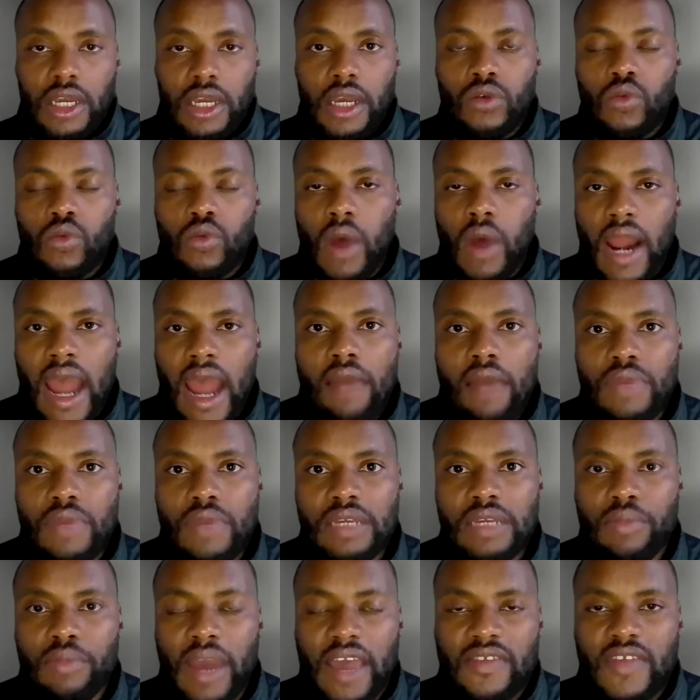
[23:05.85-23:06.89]
And what I
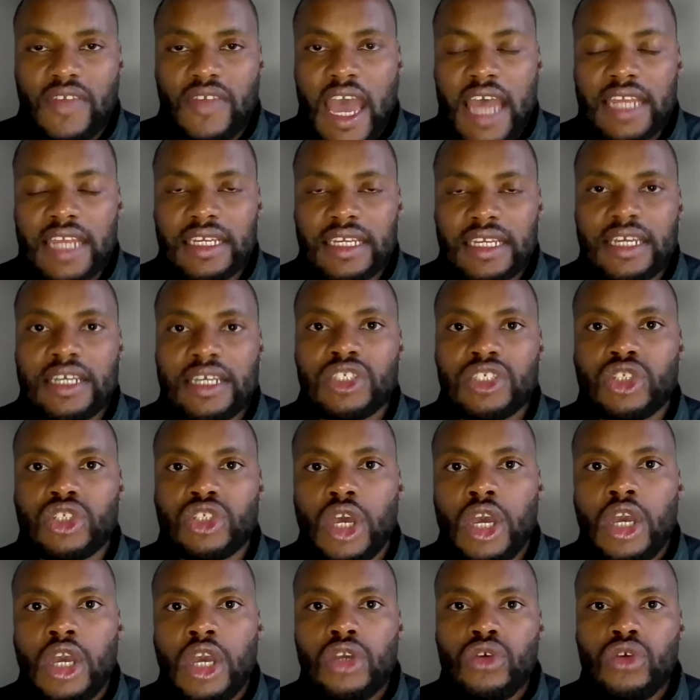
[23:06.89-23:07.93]
mean by that is
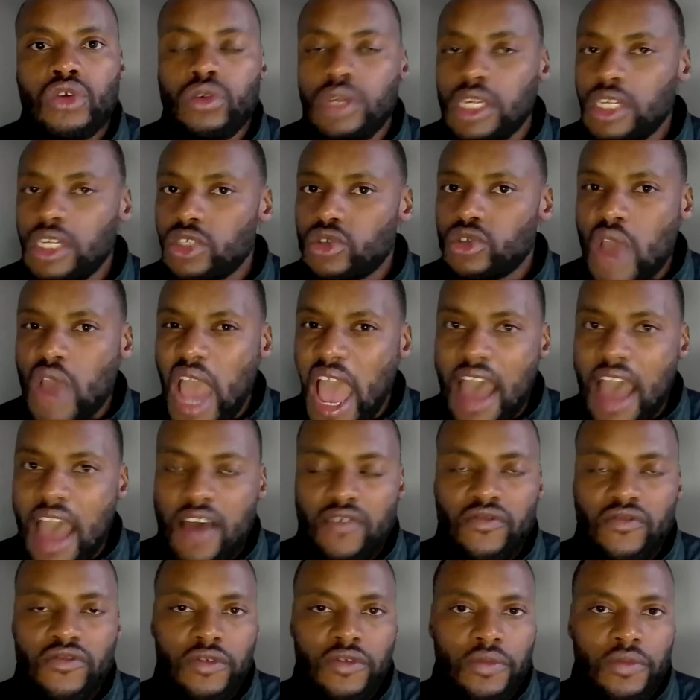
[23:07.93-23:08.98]
you need to
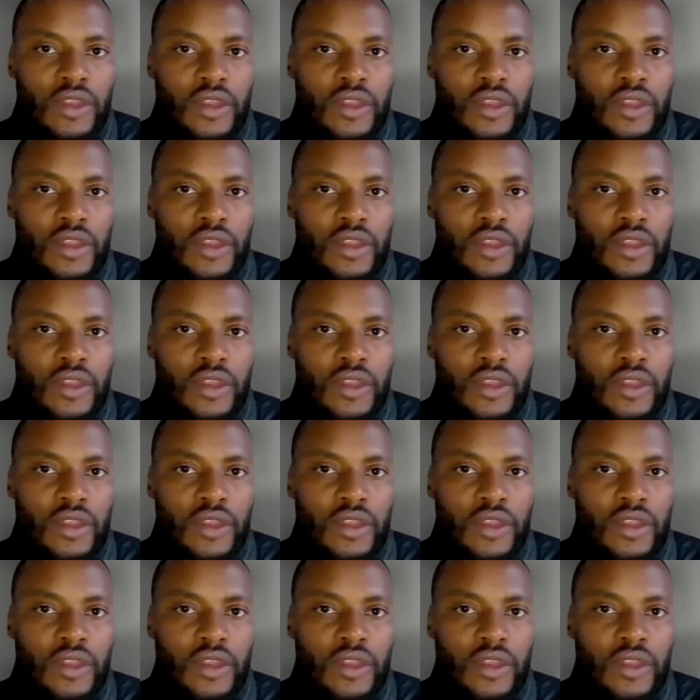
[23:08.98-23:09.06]
have,